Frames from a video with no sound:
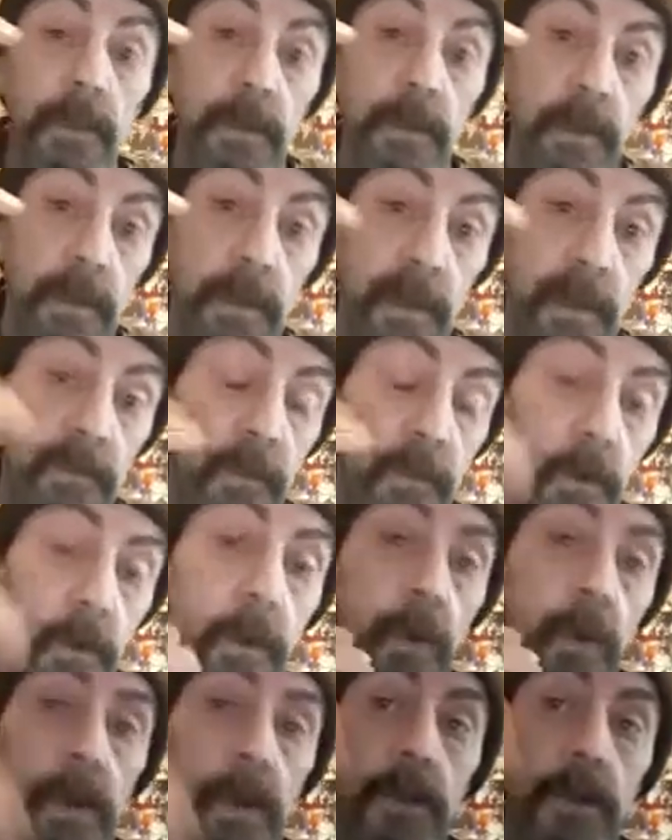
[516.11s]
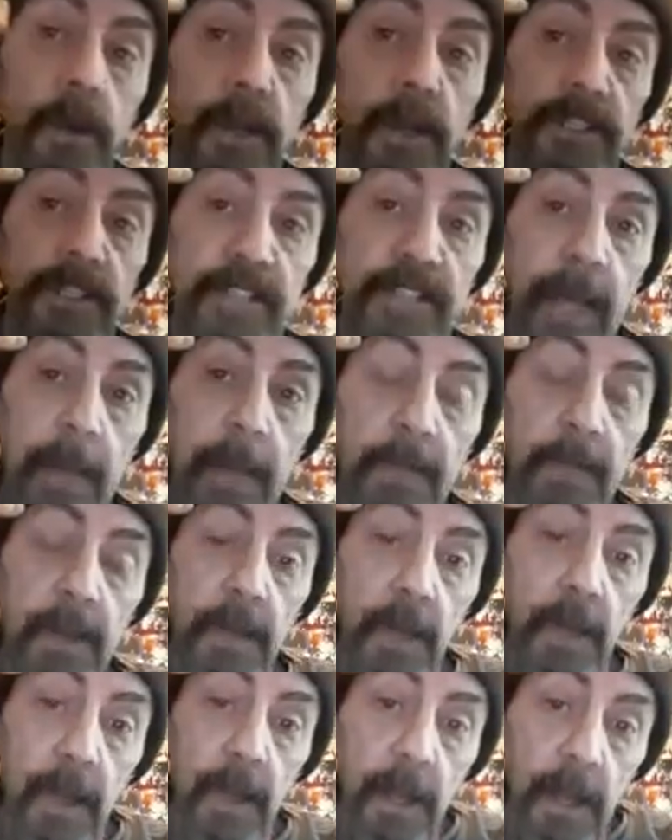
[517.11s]
if you're going to accept
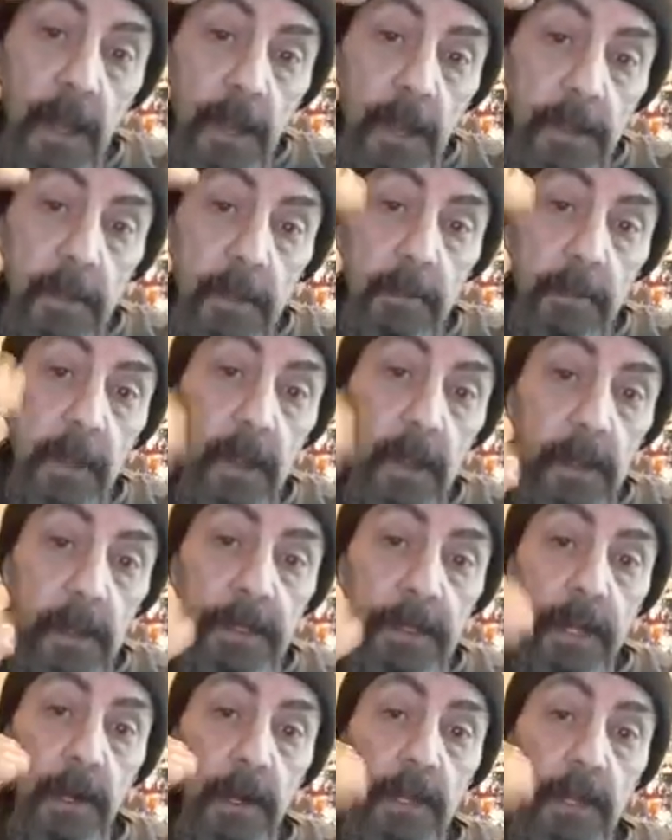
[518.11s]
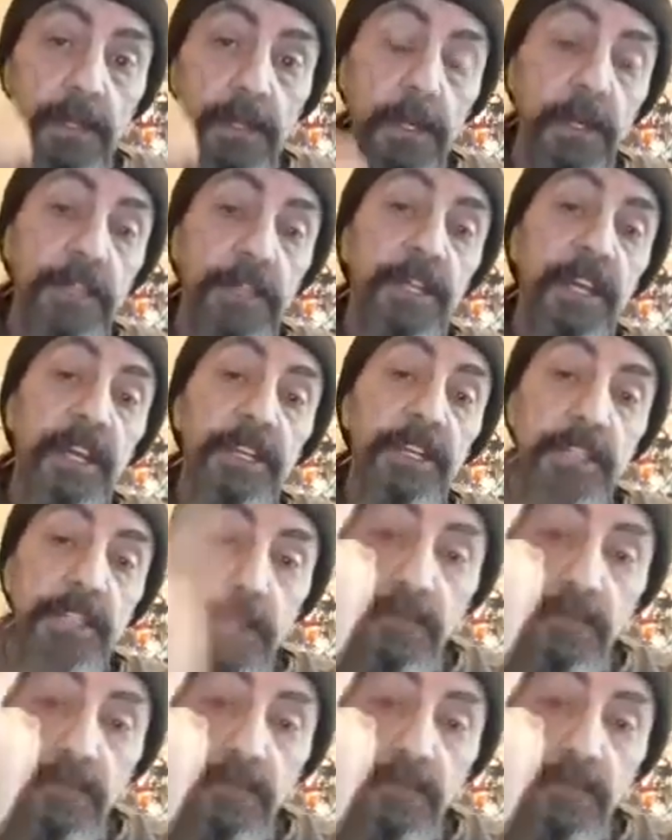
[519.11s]
the military jurisdiction of